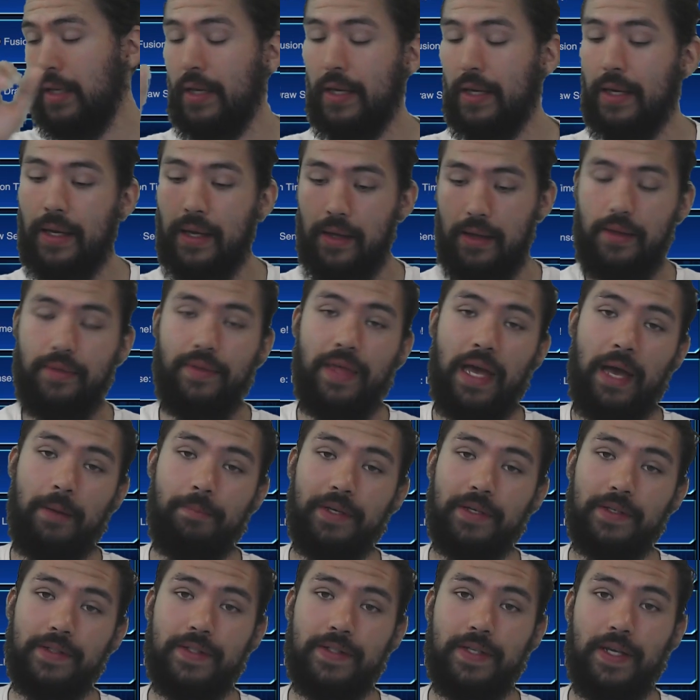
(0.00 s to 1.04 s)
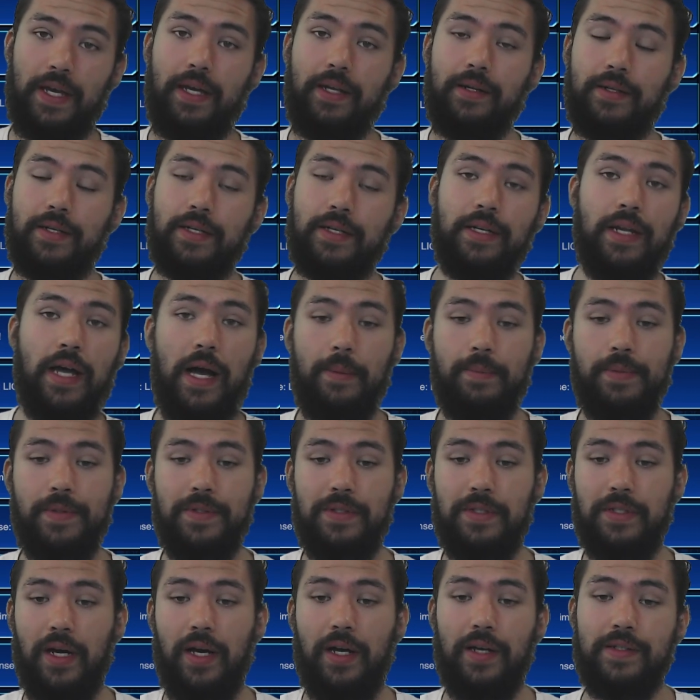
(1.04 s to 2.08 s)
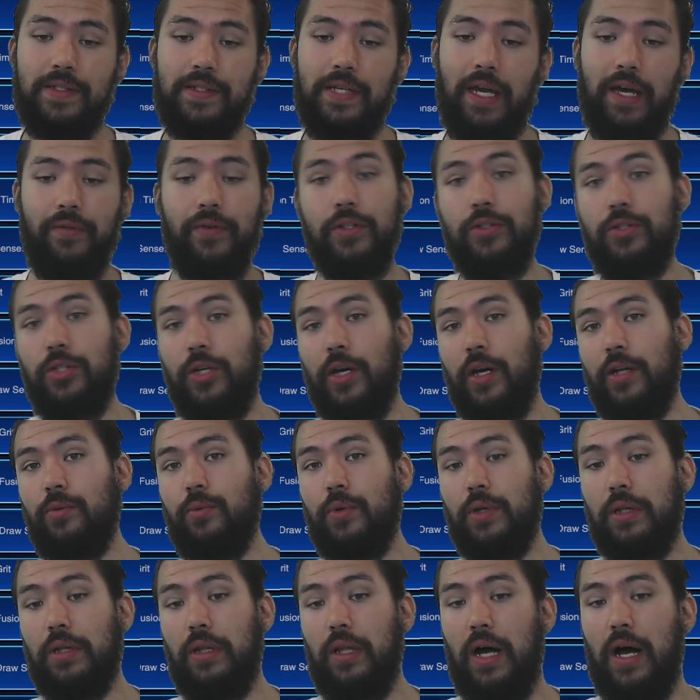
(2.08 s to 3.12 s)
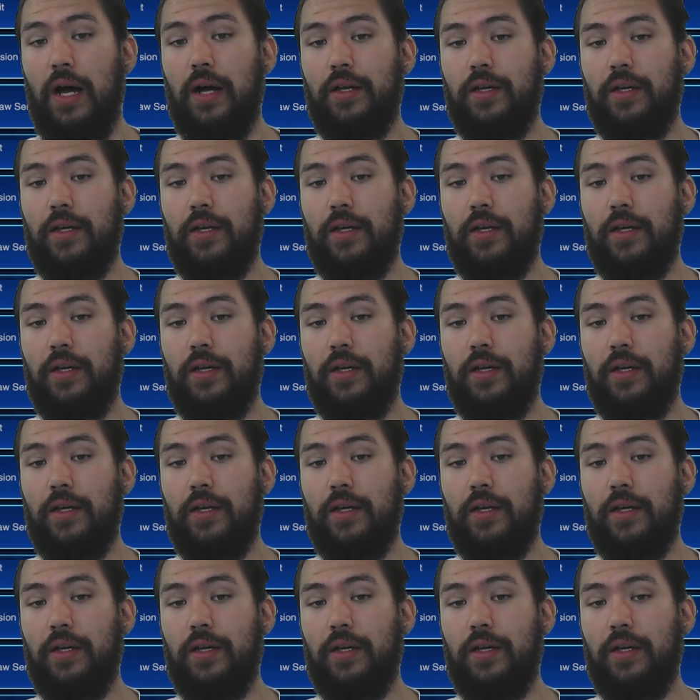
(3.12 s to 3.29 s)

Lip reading: That being said, Knopse does have a genuine lock.